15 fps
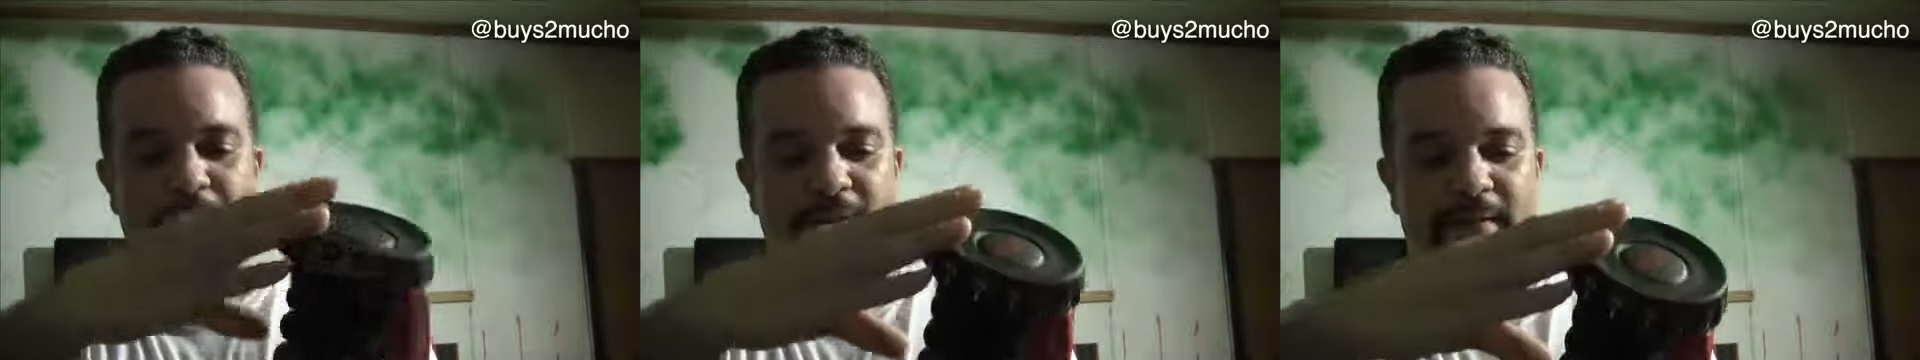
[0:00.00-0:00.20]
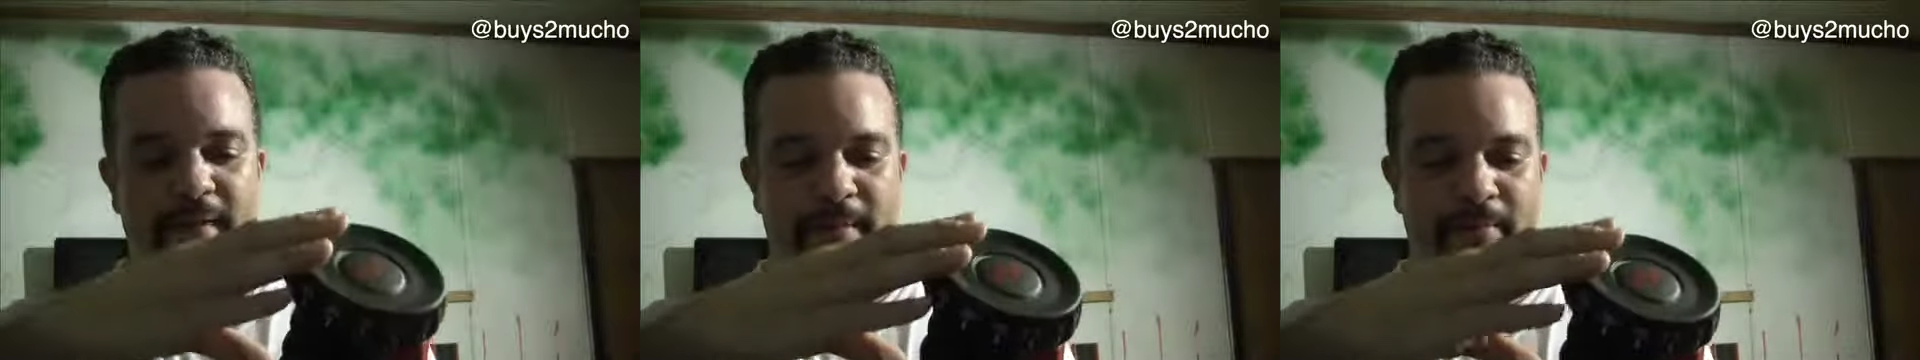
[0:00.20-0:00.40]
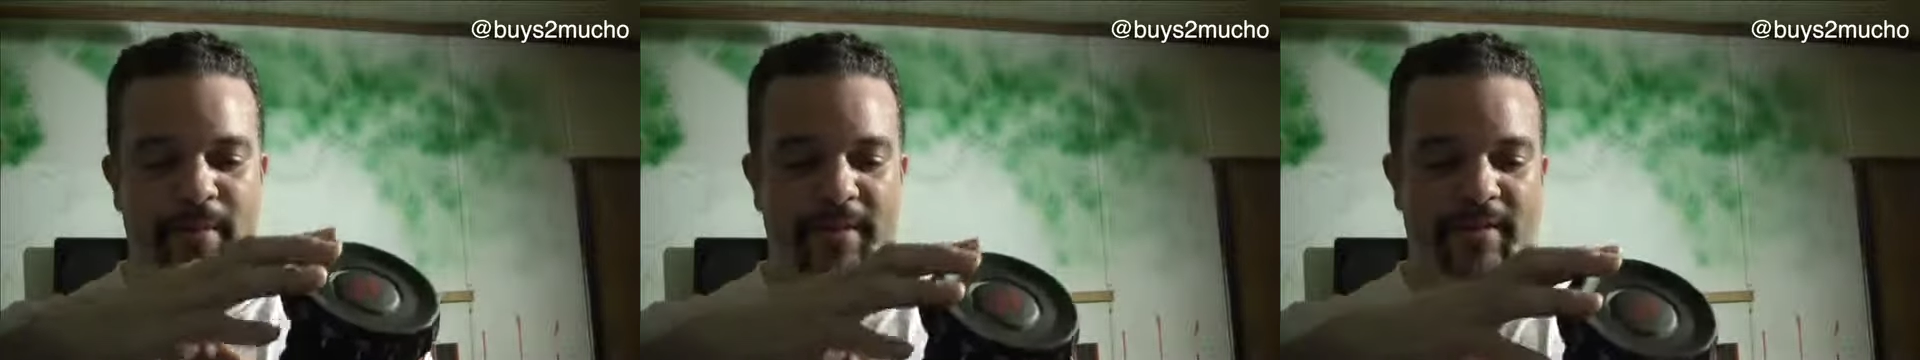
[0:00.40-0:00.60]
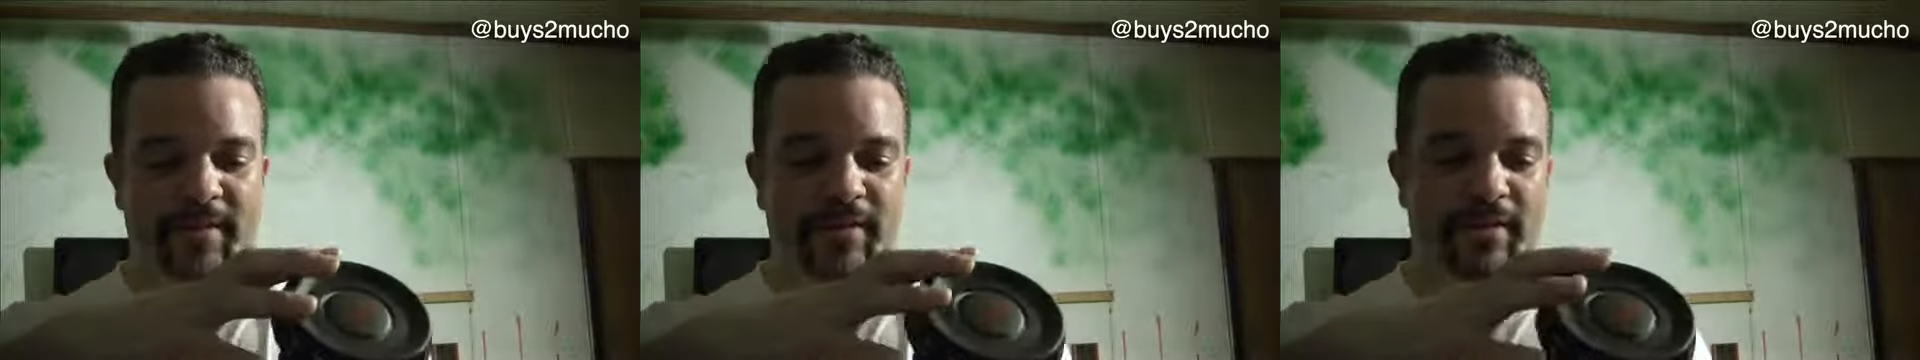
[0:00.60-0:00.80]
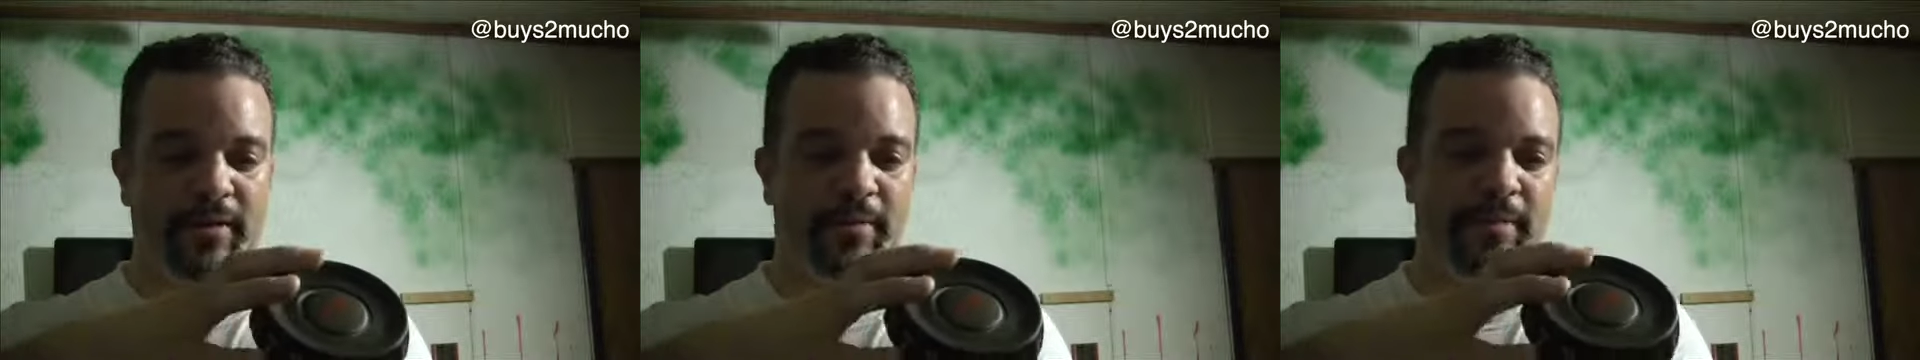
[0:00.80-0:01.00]
but if I press
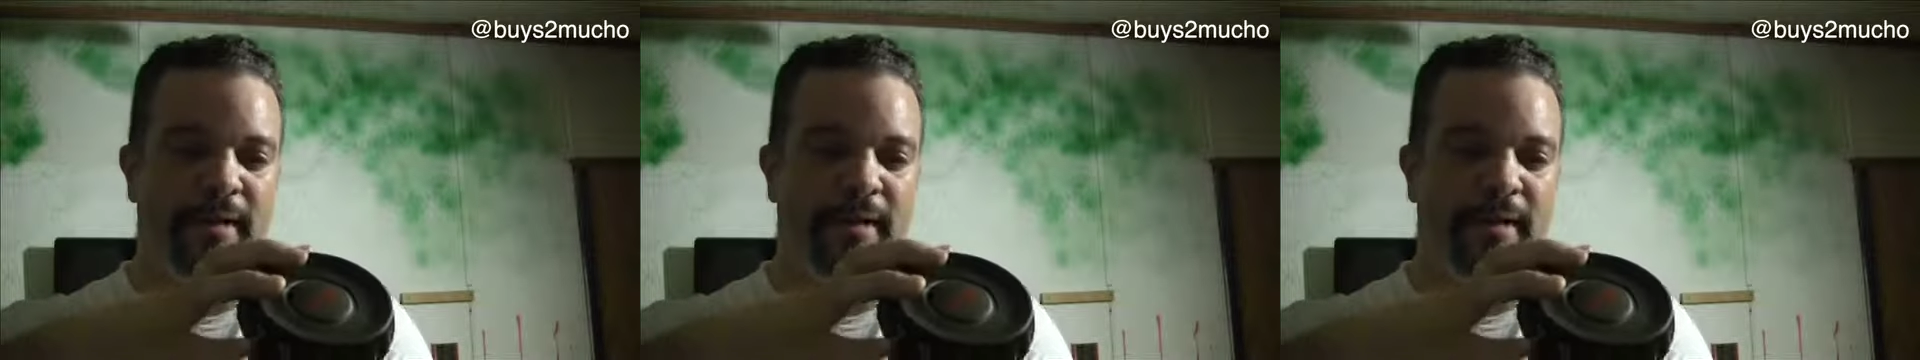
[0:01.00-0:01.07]
this little